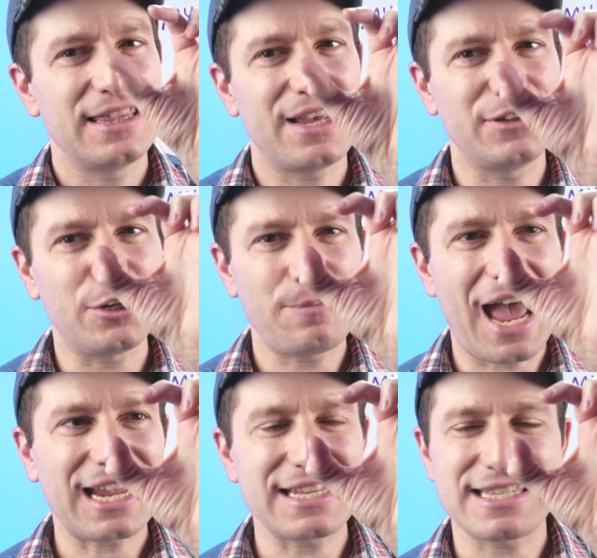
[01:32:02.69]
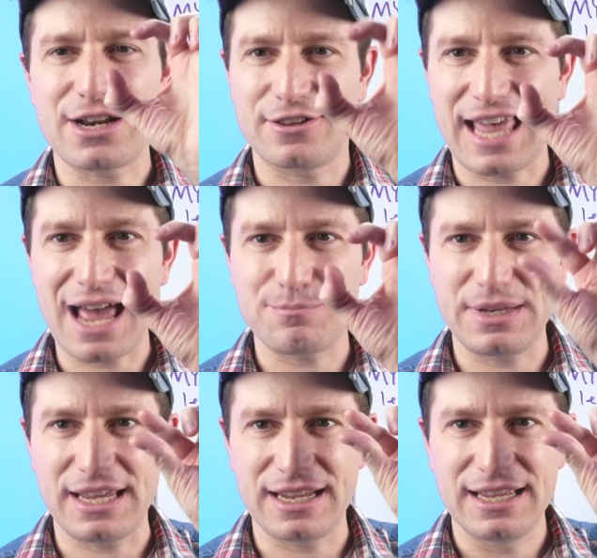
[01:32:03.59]
They have little packets that are that
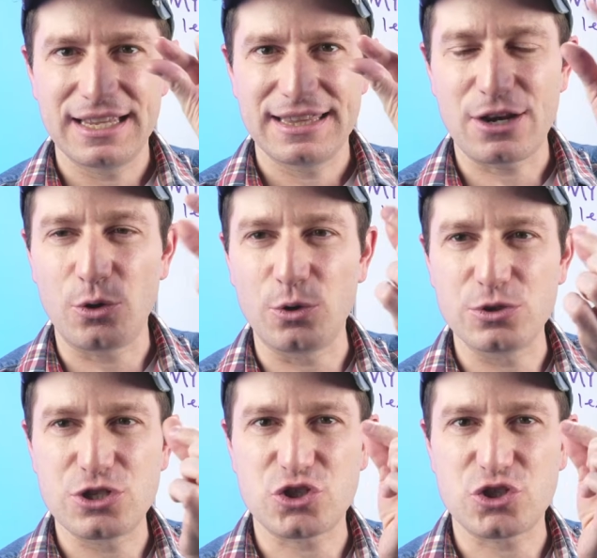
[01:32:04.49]
big that hold